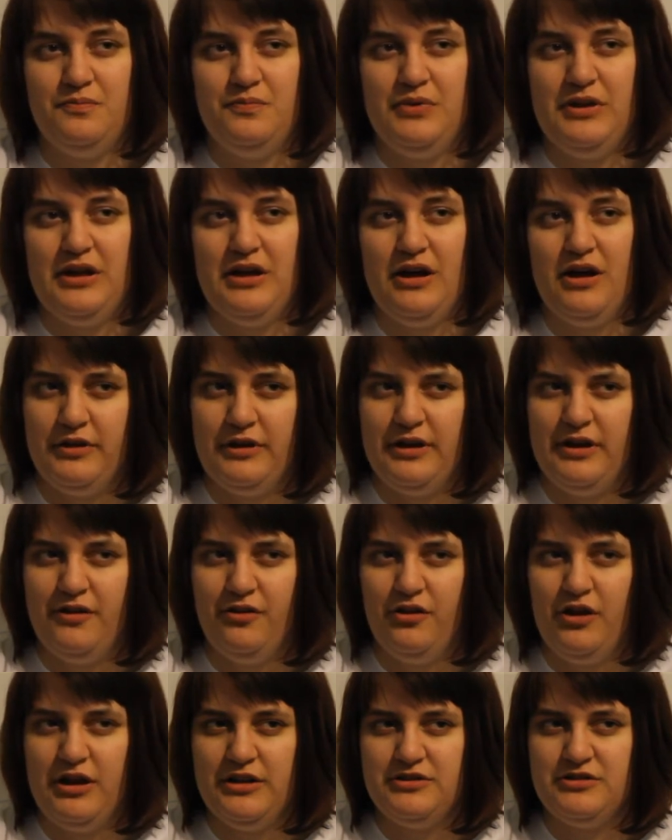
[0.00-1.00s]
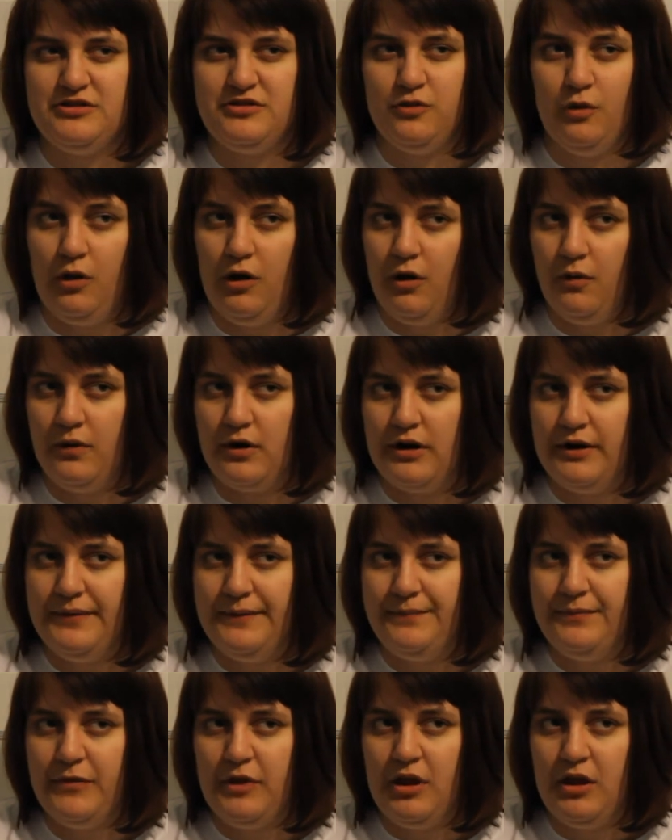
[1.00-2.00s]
be a lot slower